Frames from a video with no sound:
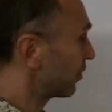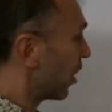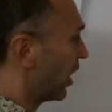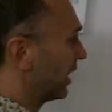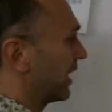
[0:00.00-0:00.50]

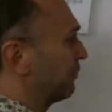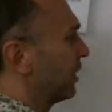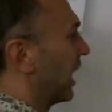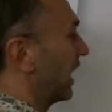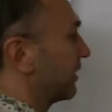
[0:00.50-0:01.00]
On a number
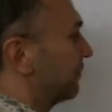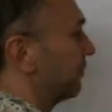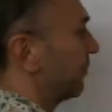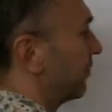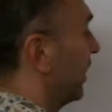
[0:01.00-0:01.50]
line,
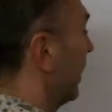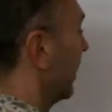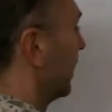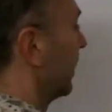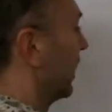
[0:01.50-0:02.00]

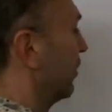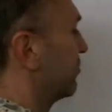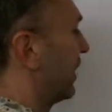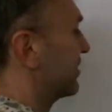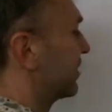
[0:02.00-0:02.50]
here's
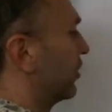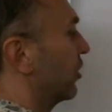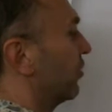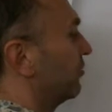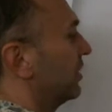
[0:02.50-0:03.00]
my
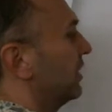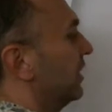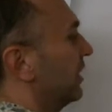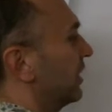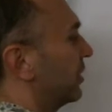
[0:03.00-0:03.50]
0.
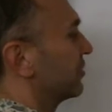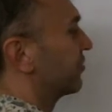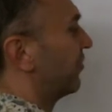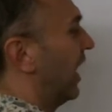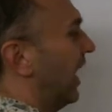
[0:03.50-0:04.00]
Here's
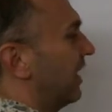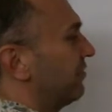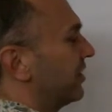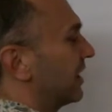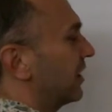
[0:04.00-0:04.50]
5,
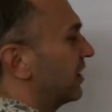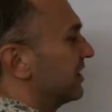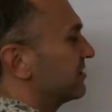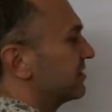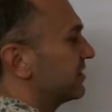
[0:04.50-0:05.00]
here
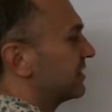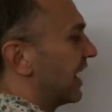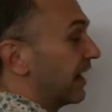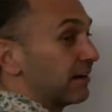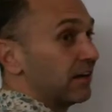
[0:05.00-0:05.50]
is
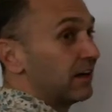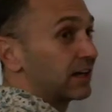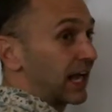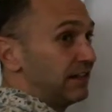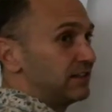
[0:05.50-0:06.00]
10.
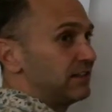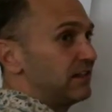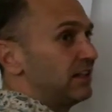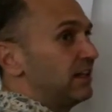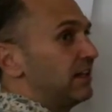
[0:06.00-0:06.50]
Guys,
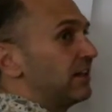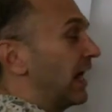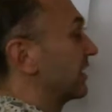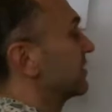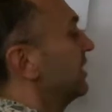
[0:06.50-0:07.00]

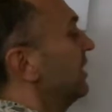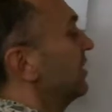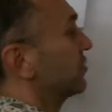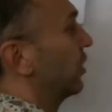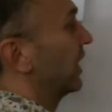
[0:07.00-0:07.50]
thanks.
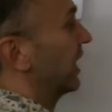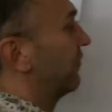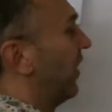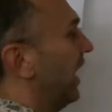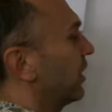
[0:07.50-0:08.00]
So
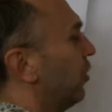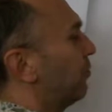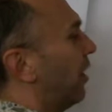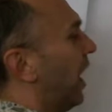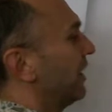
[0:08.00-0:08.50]
if I go
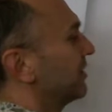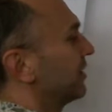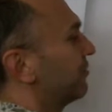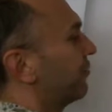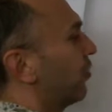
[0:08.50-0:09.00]

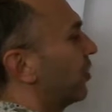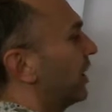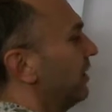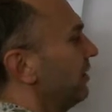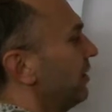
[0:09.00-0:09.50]
positive
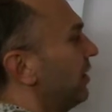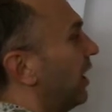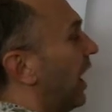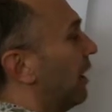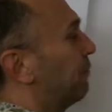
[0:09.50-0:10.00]
4,
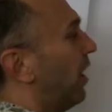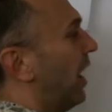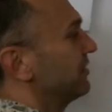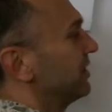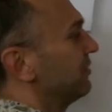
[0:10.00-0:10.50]
a
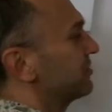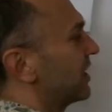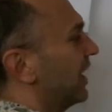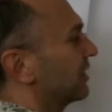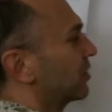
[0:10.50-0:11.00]
positive
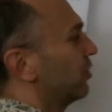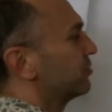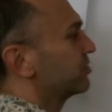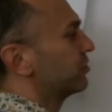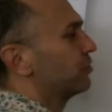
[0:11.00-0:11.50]
sign goes
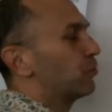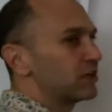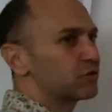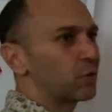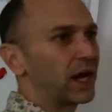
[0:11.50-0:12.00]
to
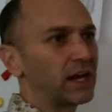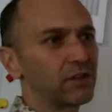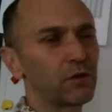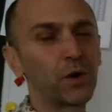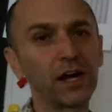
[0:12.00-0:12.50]
which way?
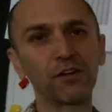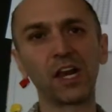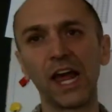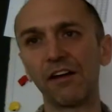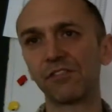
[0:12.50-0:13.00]
The right or the
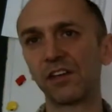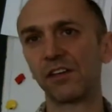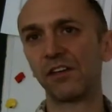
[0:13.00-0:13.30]
left?